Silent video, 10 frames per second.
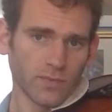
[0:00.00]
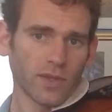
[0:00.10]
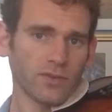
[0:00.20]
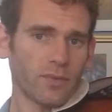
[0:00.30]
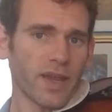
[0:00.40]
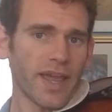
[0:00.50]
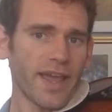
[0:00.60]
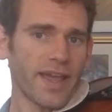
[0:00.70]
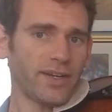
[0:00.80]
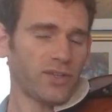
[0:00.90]
So my
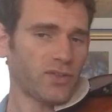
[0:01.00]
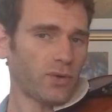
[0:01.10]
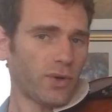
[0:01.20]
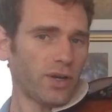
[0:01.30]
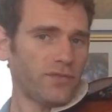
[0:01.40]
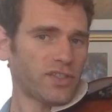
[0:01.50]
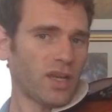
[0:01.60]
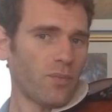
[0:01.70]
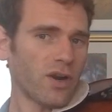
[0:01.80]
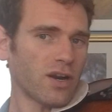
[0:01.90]
hand is sort of
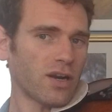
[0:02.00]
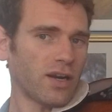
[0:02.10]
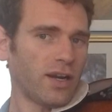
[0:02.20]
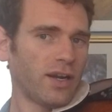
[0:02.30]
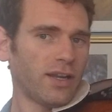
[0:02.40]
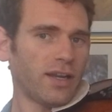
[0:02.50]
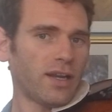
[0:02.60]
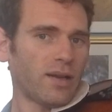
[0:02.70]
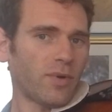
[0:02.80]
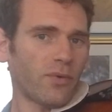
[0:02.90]
somewhere
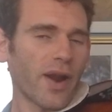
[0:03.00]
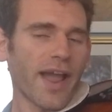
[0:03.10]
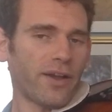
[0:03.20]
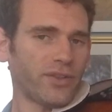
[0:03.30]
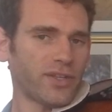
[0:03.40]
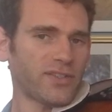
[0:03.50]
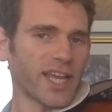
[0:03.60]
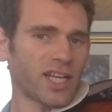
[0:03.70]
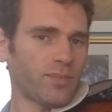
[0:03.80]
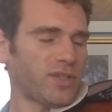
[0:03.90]
around the
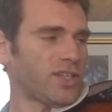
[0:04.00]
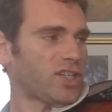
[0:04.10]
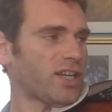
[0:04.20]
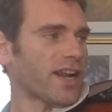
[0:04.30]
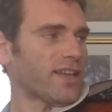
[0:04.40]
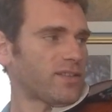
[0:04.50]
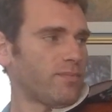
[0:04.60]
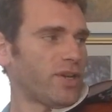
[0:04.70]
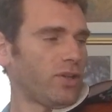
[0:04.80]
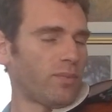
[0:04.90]
2nd position as a
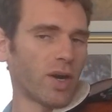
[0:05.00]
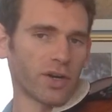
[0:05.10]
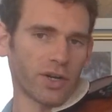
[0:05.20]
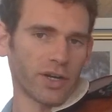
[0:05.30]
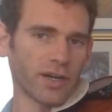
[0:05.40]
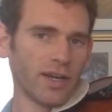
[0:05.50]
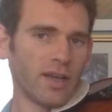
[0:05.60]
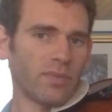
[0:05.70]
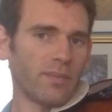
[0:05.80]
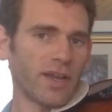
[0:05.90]
middle marker,
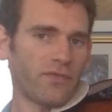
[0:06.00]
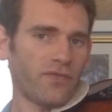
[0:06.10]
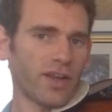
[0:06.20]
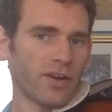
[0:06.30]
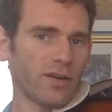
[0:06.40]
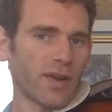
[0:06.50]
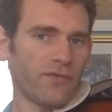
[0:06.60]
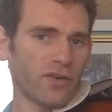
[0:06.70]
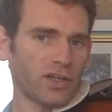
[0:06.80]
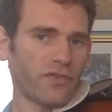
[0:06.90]
but my
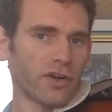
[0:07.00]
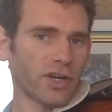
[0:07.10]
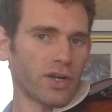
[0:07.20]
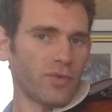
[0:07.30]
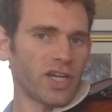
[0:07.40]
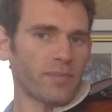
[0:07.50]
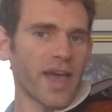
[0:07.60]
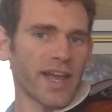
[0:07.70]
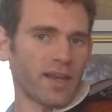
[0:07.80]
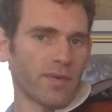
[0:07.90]
1st finger can reach
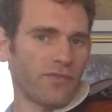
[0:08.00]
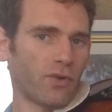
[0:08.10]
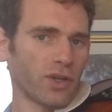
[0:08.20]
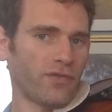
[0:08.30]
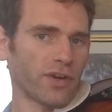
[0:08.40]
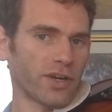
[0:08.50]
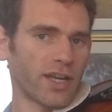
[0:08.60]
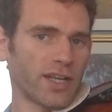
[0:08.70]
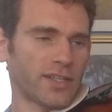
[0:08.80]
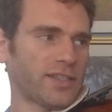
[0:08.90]
back and my 4th finger
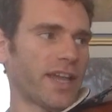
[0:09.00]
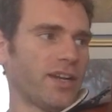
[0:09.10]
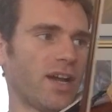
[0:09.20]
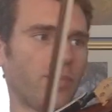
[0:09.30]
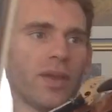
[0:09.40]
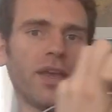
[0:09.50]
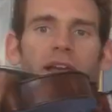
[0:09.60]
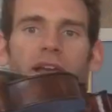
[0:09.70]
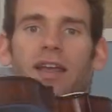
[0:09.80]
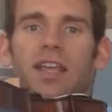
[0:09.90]
can extend up.
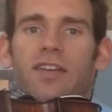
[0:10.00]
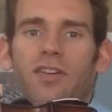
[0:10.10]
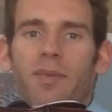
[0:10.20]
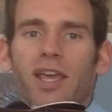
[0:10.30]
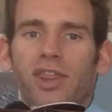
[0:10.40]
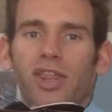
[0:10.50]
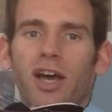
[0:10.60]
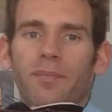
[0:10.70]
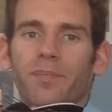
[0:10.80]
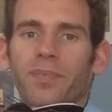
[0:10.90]
And even my
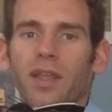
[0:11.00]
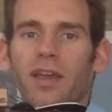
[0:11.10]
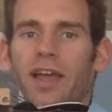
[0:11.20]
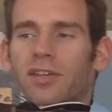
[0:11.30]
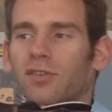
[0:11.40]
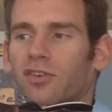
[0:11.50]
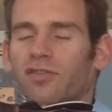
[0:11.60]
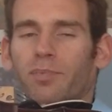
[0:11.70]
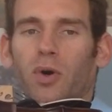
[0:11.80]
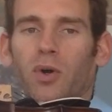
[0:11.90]
thumb has sort of
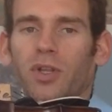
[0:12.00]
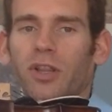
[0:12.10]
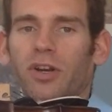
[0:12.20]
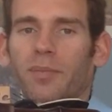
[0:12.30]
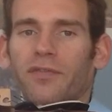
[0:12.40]
pulled a little bit